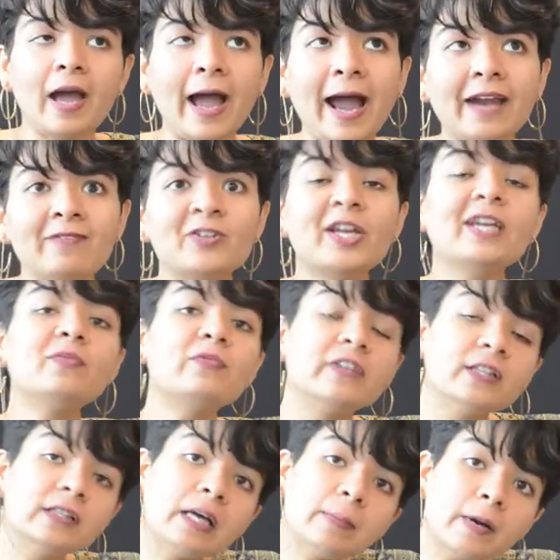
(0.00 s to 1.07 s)
Advocate
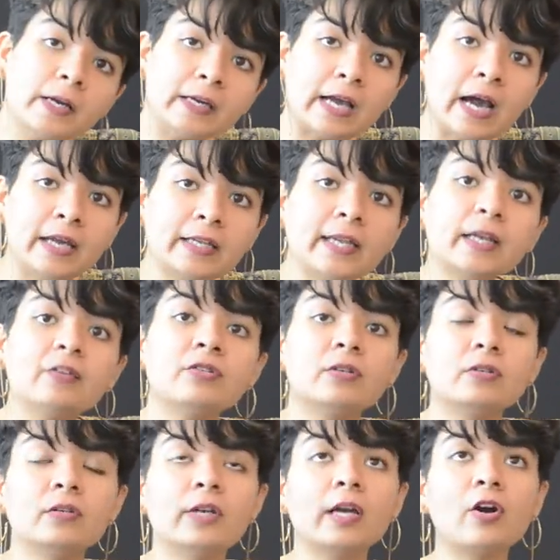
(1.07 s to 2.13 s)
Vrinda Bhandari
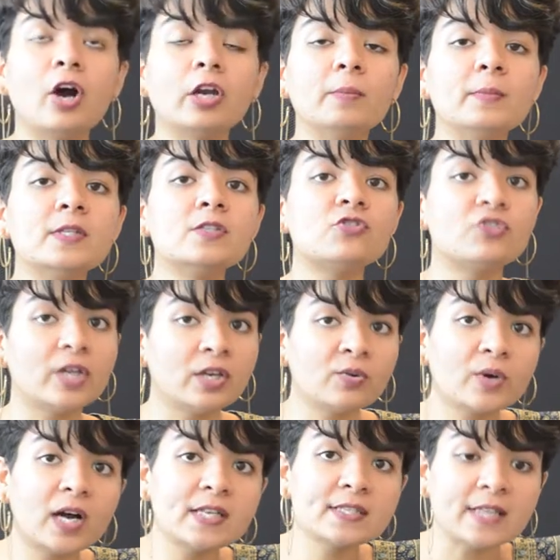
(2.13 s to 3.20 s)
and economist
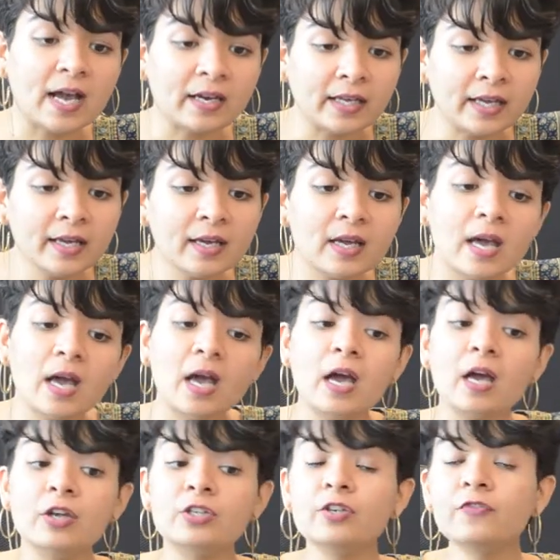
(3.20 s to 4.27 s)
Renuka Sane
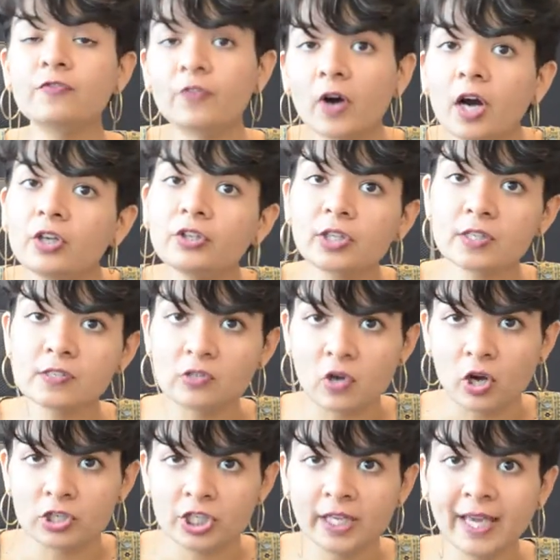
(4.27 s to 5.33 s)
refer to this
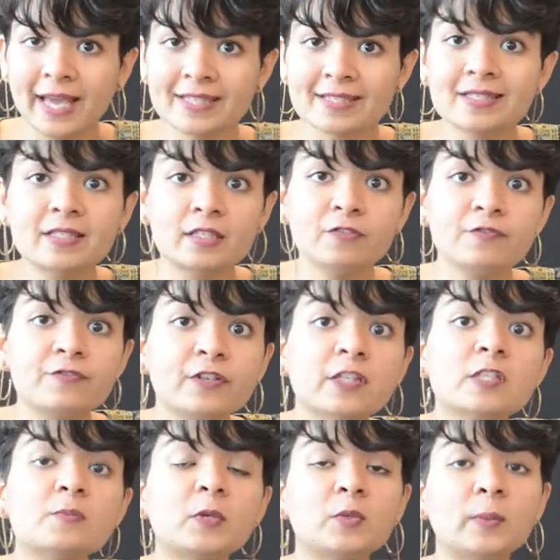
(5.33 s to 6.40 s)
logic as a
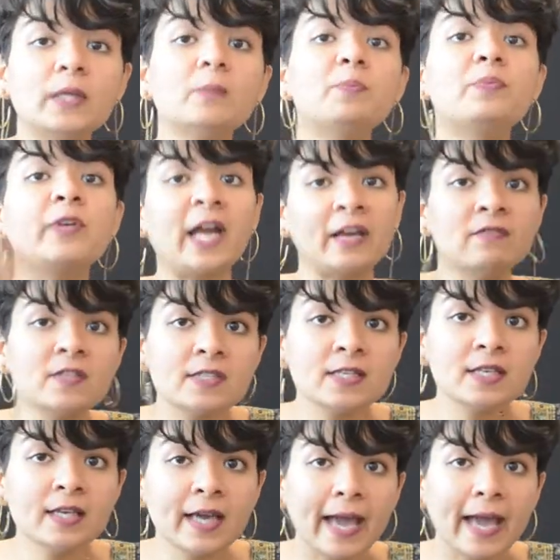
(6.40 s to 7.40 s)
difference between privacy